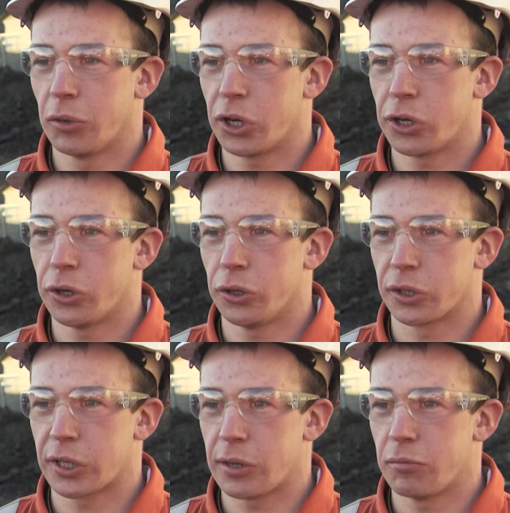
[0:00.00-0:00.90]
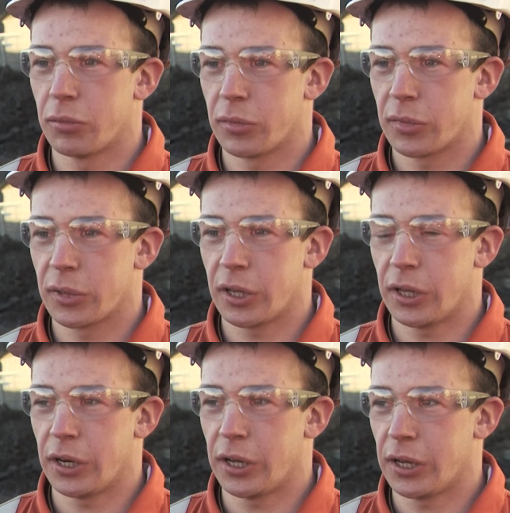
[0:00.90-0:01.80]
I'm learning all the time
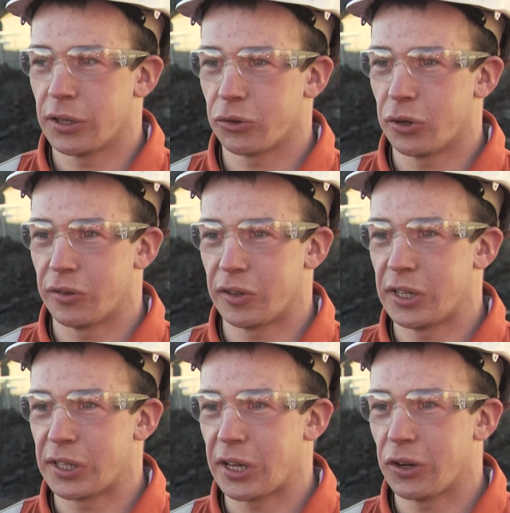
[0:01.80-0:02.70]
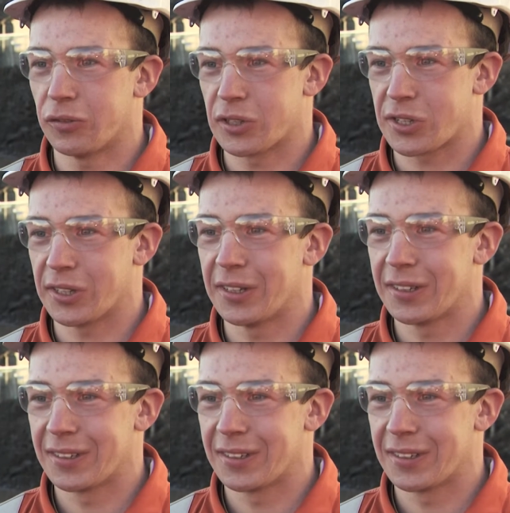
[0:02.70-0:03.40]
and uh, I don't have any debt, obviously.